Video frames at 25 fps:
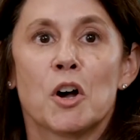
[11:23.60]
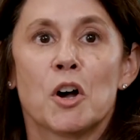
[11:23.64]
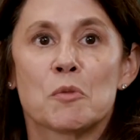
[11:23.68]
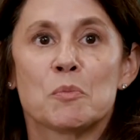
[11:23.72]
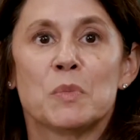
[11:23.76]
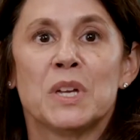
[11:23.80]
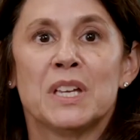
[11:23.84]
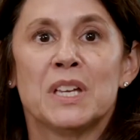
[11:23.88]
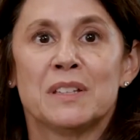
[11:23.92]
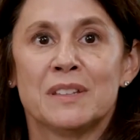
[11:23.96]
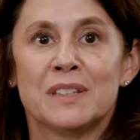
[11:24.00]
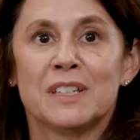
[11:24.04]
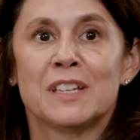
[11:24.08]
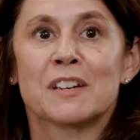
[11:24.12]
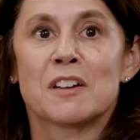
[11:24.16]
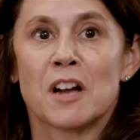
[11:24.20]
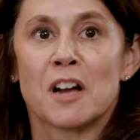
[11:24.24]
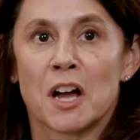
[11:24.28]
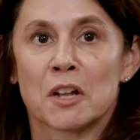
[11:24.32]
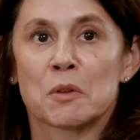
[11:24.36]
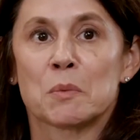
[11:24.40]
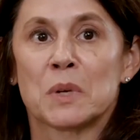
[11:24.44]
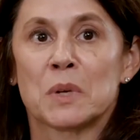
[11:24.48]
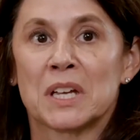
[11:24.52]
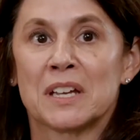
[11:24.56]
in the
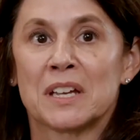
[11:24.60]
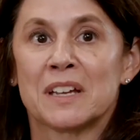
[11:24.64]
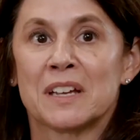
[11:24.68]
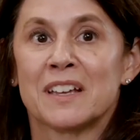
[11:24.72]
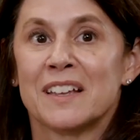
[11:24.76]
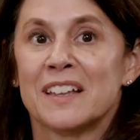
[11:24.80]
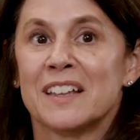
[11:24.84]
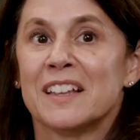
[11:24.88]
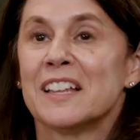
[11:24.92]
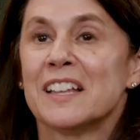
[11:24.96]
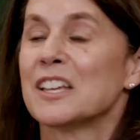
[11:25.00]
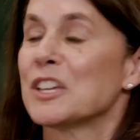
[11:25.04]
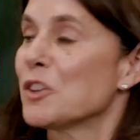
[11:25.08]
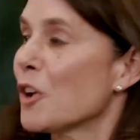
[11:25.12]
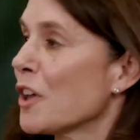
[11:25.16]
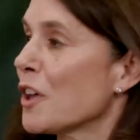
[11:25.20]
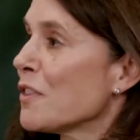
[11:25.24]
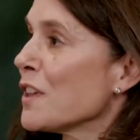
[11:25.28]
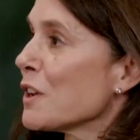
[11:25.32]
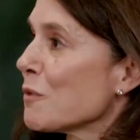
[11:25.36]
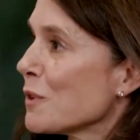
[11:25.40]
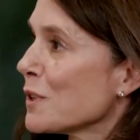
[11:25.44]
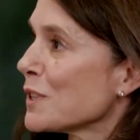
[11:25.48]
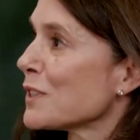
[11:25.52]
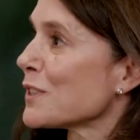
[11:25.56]
economy. I
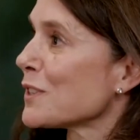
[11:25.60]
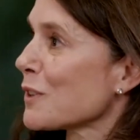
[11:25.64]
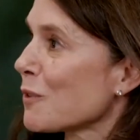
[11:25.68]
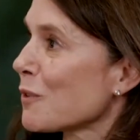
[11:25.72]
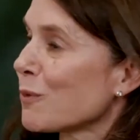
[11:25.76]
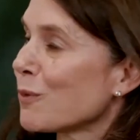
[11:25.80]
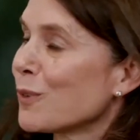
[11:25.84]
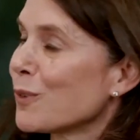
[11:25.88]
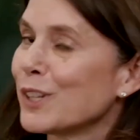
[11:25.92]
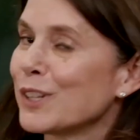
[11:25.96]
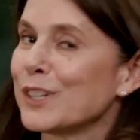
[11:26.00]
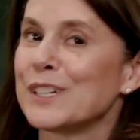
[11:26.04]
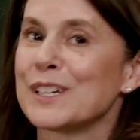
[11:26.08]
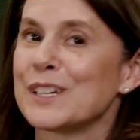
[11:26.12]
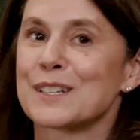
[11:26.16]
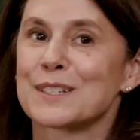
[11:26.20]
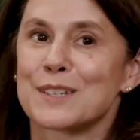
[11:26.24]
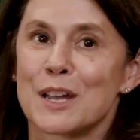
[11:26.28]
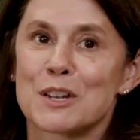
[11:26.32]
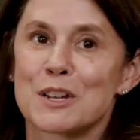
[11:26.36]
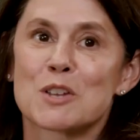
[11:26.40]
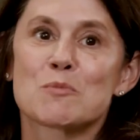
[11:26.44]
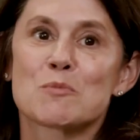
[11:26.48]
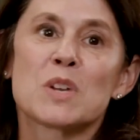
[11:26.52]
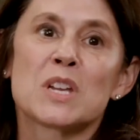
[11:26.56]
think what's really
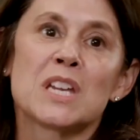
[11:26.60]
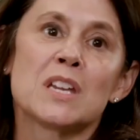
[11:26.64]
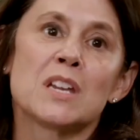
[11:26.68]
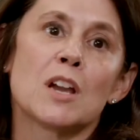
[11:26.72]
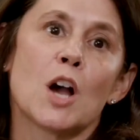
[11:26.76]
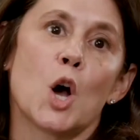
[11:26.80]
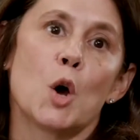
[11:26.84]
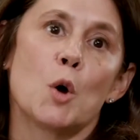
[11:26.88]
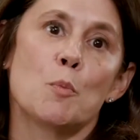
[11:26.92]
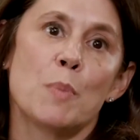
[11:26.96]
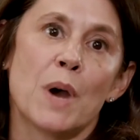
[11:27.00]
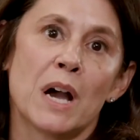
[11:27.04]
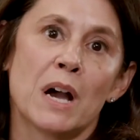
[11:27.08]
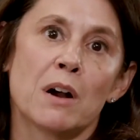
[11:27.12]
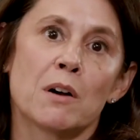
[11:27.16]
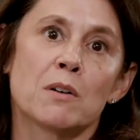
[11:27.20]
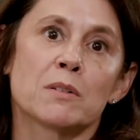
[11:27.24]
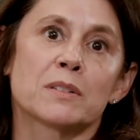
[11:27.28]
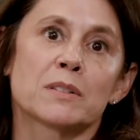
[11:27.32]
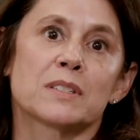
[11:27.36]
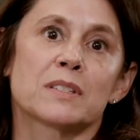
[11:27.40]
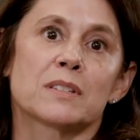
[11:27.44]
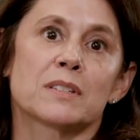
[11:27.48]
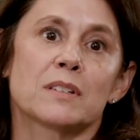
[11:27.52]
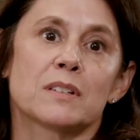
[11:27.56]
exciting me
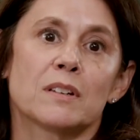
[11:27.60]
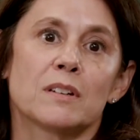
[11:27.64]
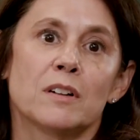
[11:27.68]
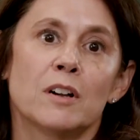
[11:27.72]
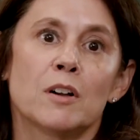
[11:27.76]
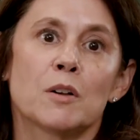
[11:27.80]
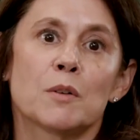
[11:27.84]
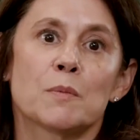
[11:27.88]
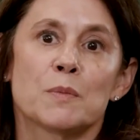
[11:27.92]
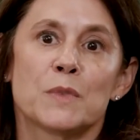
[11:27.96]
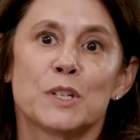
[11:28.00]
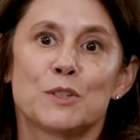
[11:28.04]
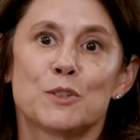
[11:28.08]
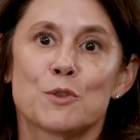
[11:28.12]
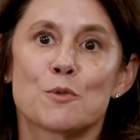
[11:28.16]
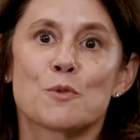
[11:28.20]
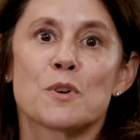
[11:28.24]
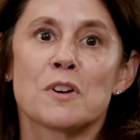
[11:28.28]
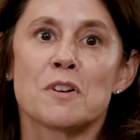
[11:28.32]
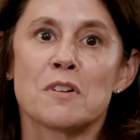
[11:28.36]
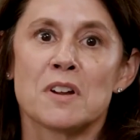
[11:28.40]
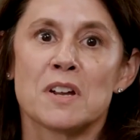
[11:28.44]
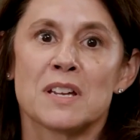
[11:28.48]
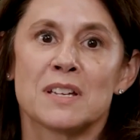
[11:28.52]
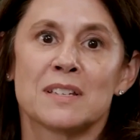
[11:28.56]
about the
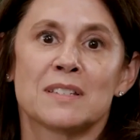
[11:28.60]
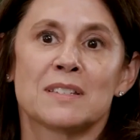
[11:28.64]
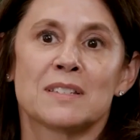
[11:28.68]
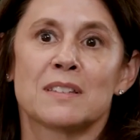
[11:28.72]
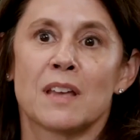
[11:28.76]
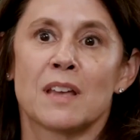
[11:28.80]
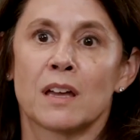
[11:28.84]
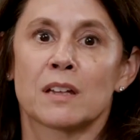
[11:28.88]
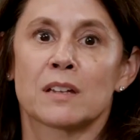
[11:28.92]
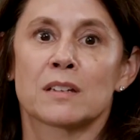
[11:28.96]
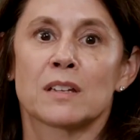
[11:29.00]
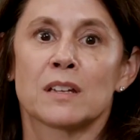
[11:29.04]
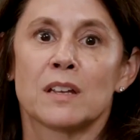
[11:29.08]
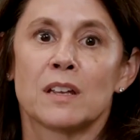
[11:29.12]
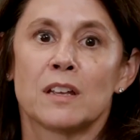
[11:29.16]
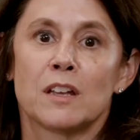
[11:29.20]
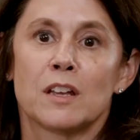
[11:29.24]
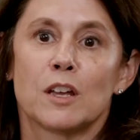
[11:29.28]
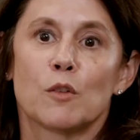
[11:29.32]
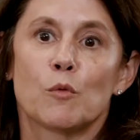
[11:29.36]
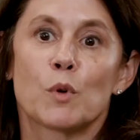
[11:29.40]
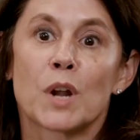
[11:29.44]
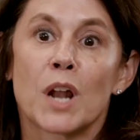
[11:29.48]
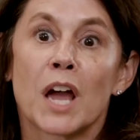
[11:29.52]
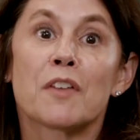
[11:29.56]
tour is that
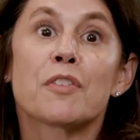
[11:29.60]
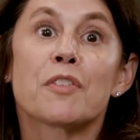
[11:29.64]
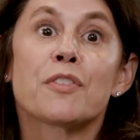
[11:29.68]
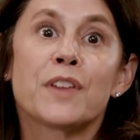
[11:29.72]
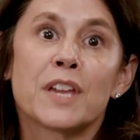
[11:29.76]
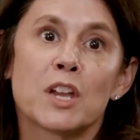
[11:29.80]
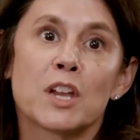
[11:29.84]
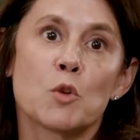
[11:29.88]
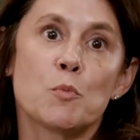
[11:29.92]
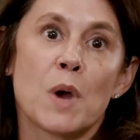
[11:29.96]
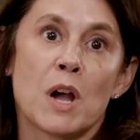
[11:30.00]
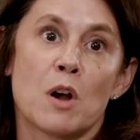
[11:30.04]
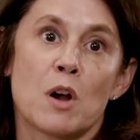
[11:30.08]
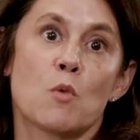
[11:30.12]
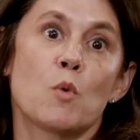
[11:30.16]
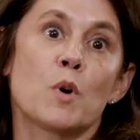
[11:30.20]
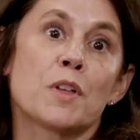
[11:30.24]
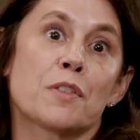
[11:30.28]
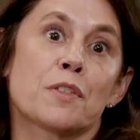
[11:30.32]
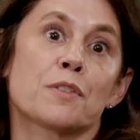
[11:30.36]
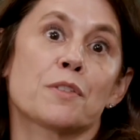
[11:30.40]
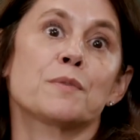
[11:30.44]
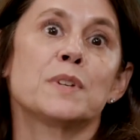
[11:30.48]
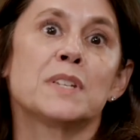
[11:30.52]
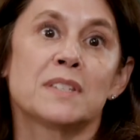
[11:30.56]
when I think about what
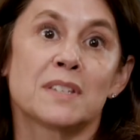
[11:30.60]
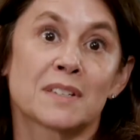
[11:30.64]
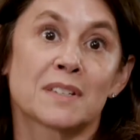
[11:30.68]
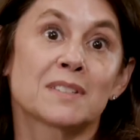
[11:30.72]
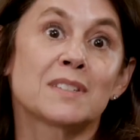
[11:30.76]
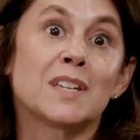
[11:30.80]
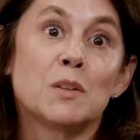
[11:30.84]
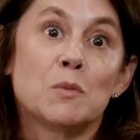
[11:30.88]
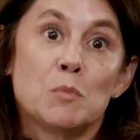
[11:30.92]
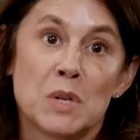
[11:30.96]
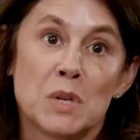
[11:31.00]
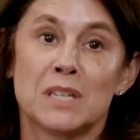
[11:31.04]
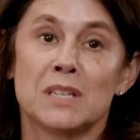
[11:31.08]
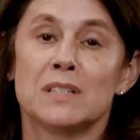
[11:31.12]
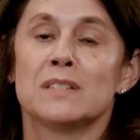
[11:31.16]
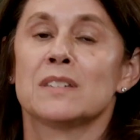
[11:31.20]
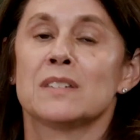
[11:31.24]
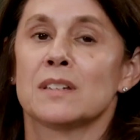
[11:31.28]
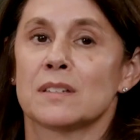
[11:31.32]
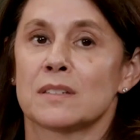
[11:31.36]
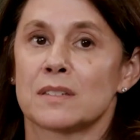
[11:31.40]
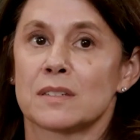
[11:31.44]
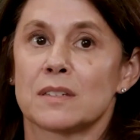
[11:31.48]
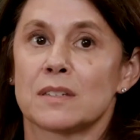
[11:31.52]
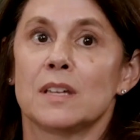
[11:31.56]
360 means,
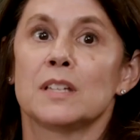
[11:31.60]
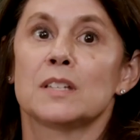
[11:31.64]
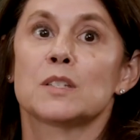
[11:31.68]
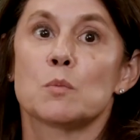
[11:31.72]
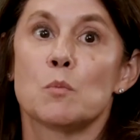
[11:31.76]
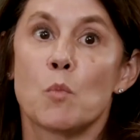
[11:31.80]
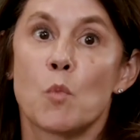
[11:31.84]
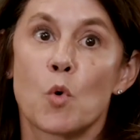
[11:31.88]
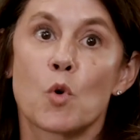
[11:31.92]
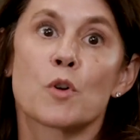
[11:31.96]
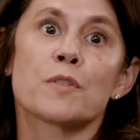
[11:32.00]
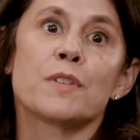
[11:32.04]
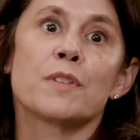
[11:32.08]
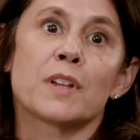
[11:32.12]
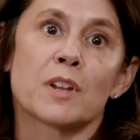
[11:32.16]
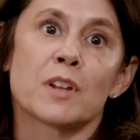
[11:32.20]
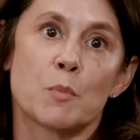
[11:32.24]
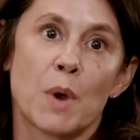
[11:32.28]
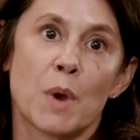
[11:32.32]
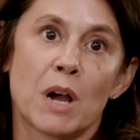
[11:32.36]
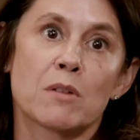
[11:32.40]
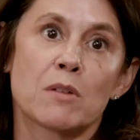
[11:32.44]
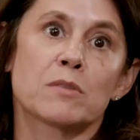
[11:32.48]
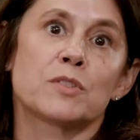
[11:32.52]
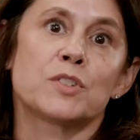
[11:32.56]
it's more than
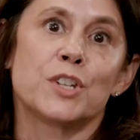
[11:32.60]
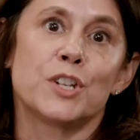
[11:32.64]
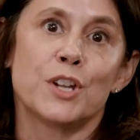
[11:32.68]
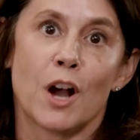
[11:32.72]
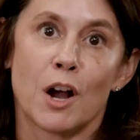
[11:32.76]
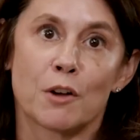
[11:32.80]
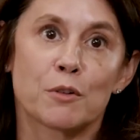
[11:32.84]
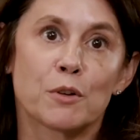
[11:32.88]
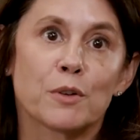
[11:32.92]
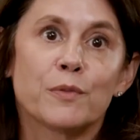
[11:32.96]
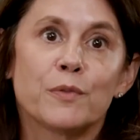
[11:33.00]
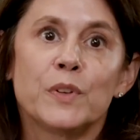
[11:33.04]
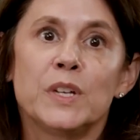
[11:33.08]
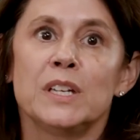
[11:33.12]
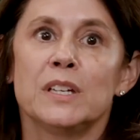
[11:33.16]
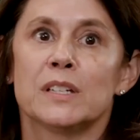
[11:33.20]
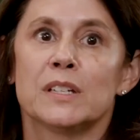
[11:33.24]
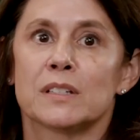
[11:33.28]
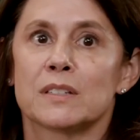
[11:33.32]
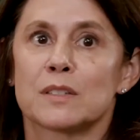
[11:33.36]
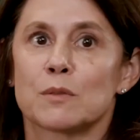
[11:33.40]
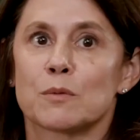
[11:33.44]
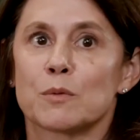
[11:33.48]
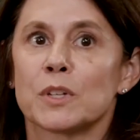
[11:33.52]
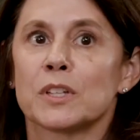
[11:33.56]
about geography.
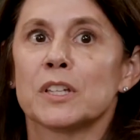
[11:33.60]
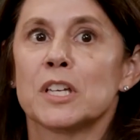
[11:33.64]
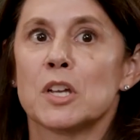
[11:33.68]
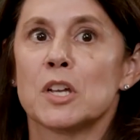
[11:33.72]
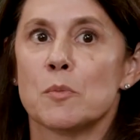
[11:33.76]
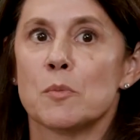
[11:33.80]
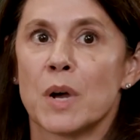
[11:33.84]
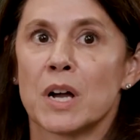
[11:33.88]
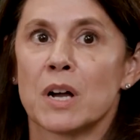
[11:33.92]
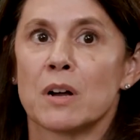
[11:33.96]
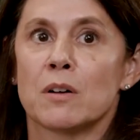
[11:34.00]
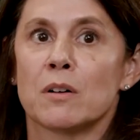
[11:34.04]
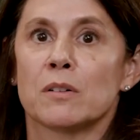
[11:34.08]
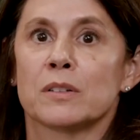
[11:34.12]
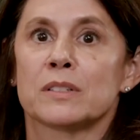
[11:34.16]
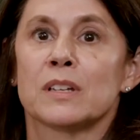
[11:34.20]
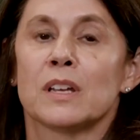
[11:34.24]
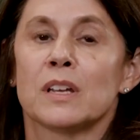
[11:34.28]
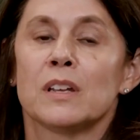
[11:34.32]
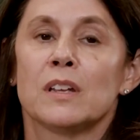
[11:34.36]
It's really about